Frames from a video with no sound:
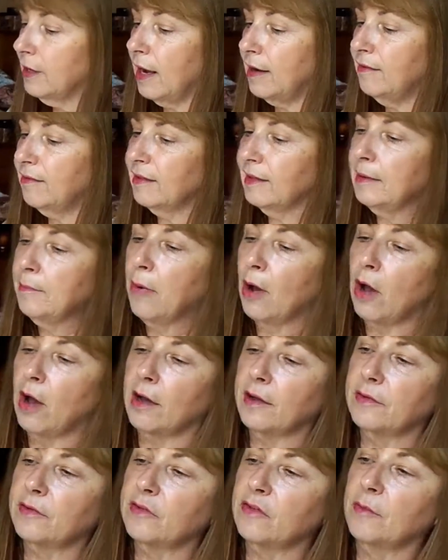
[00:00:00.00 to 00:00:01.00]
nicely
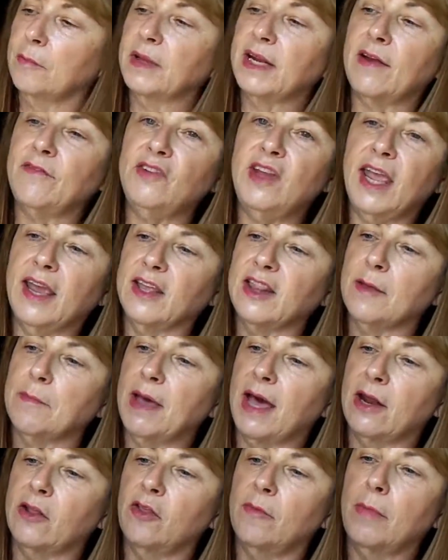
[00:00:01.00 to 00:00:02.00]
boxed, but I've taken them
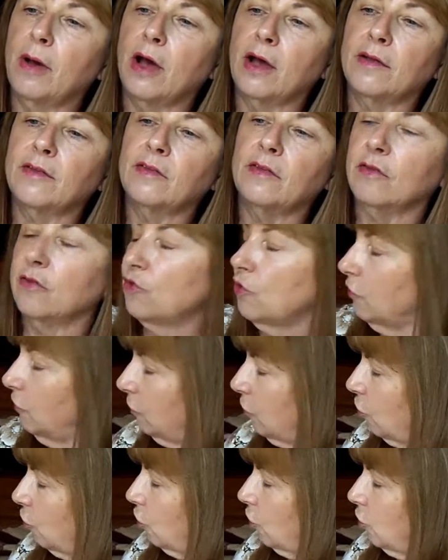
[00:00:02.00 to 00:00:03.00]
out of the boxes just
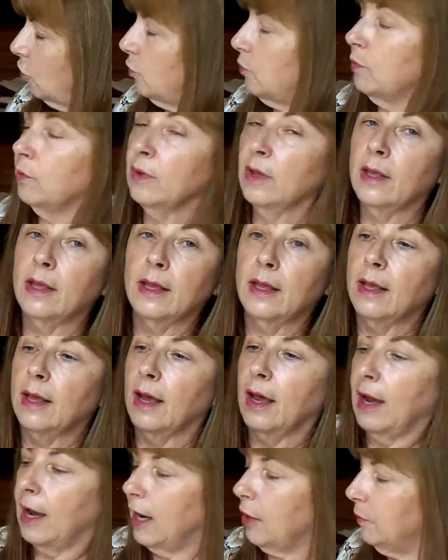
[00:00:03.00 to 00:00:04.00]
to show you.
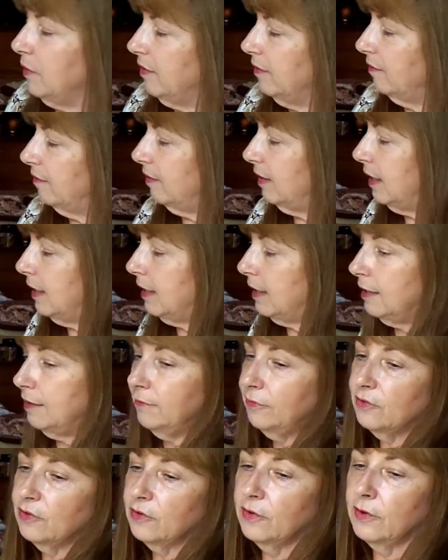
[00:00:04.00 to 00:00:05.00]
I
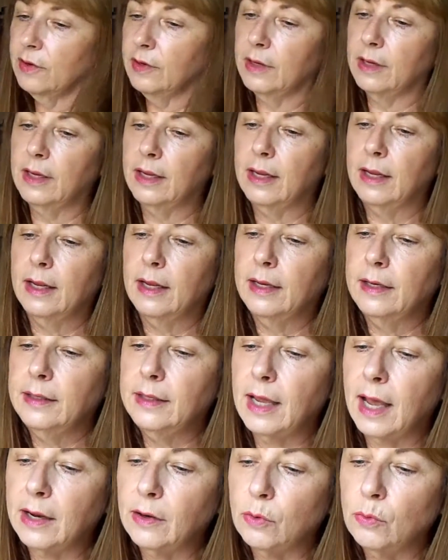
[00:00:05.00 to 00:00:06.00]
received
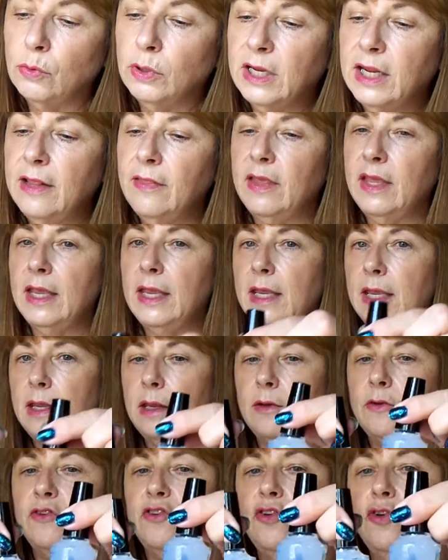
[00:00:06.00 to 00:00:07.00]
not only
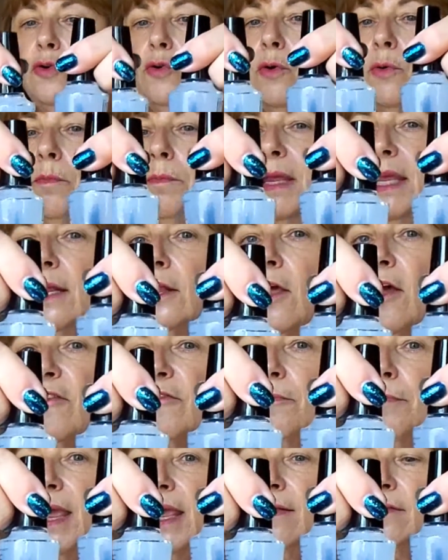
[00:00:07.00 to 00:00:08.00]
the 2
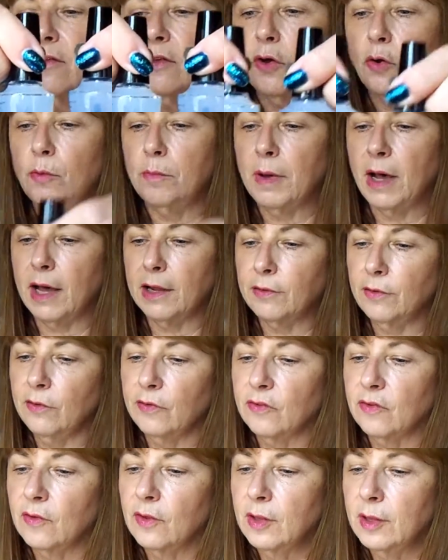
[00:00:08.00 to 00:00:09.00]
peel-off base coat
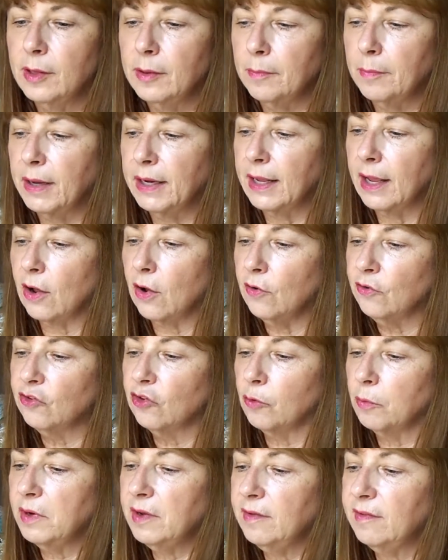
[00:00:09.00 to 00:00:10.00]
bottles, but I
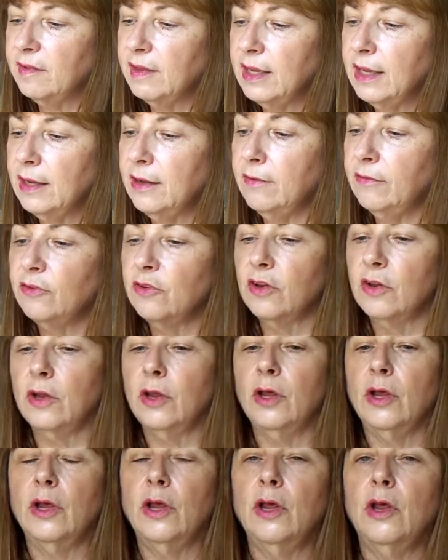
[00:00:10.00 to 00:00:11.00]
also received
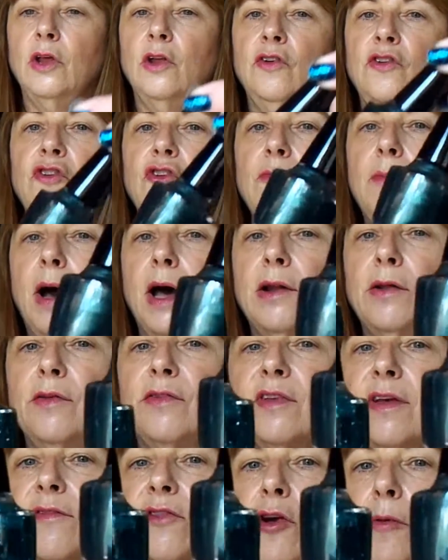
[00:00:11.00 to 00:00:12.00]
2
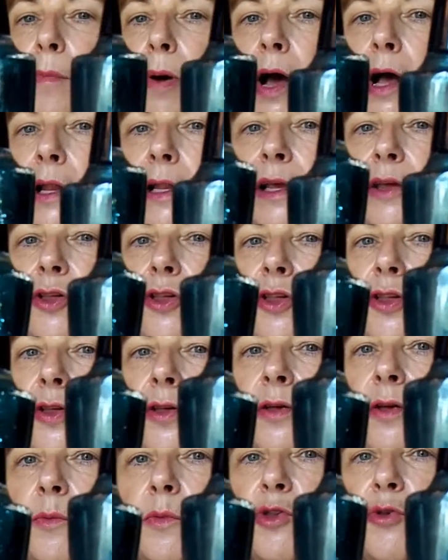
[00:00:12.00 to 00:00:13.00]
bottles of their polish,
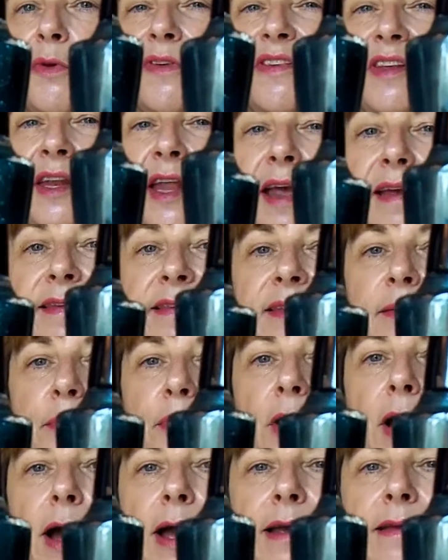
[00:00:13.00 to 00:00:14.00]
which was a nice
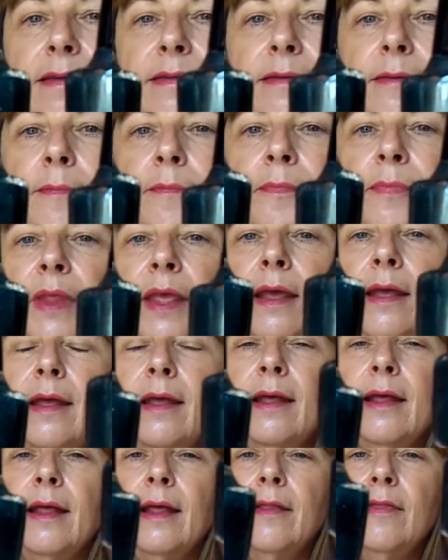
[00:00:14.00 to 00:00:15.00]
surprise.
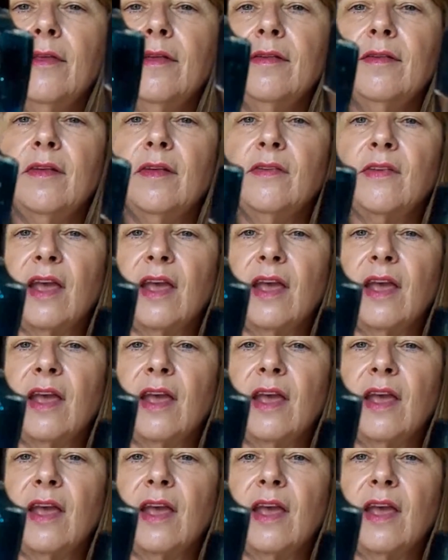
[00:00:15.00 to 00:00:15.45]
This is